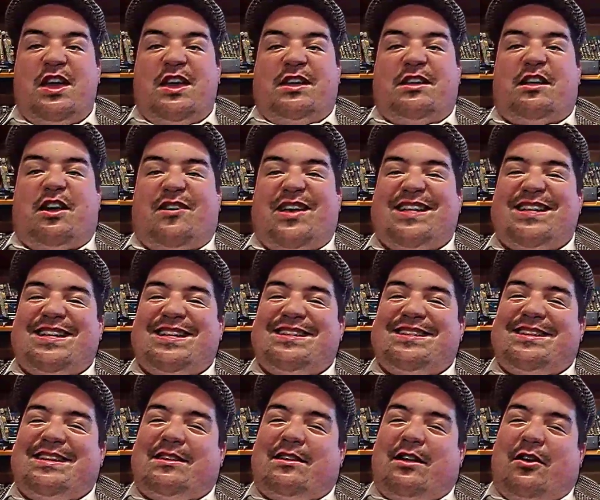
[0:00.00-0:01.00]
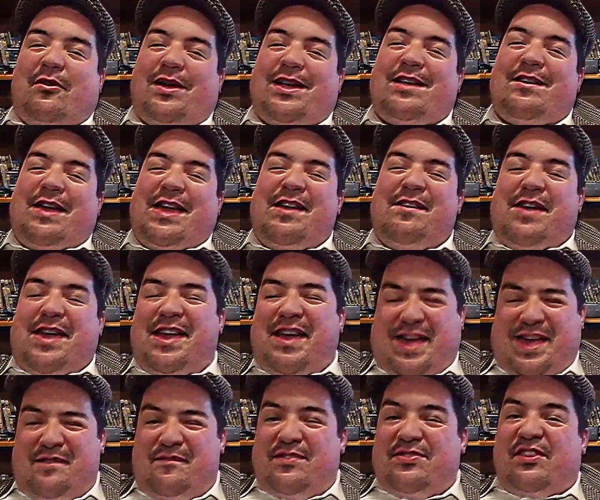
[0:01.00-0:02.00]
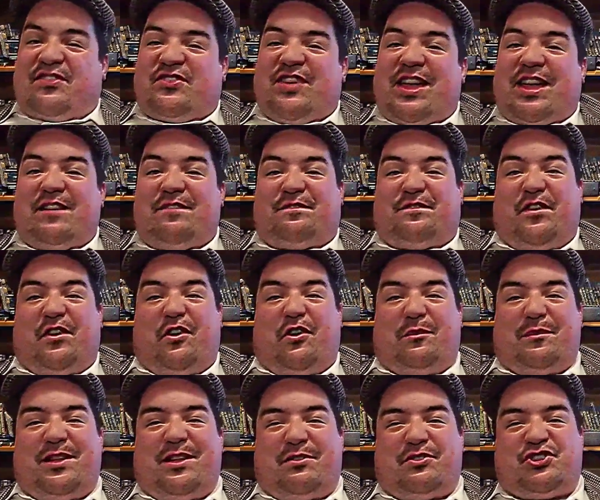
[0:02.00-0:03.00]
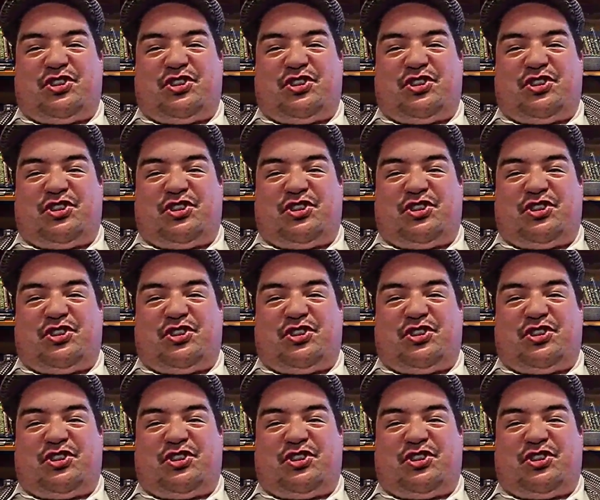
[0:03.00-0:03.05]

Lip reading: Even the second film,